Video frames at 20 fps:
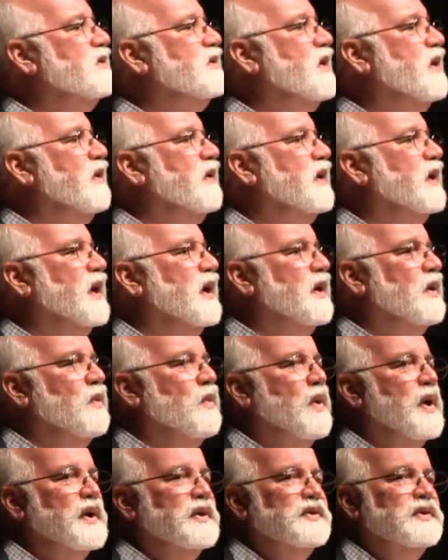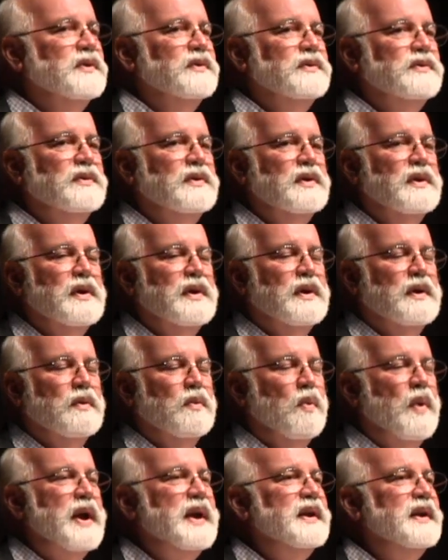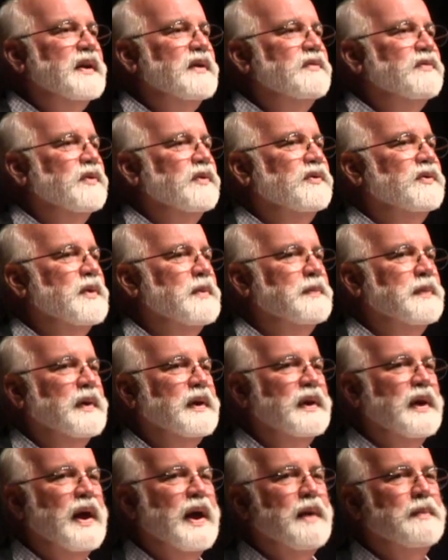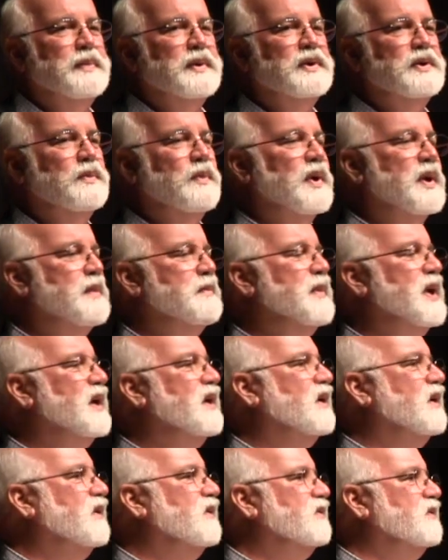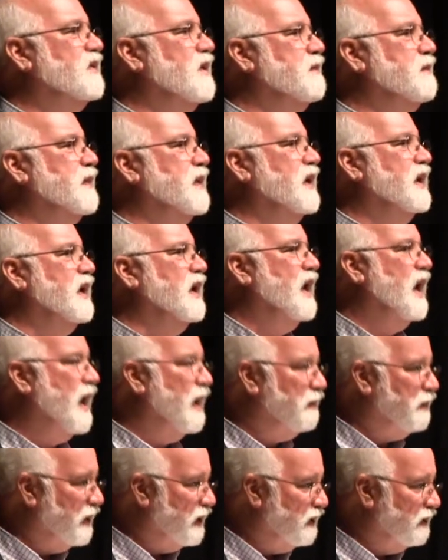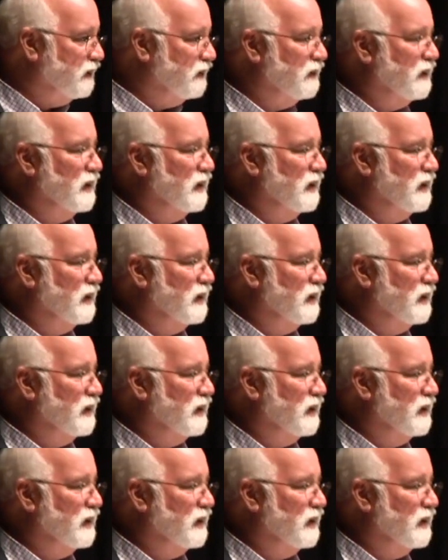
staring at our watches waiting for something to happen. You want to make something happen.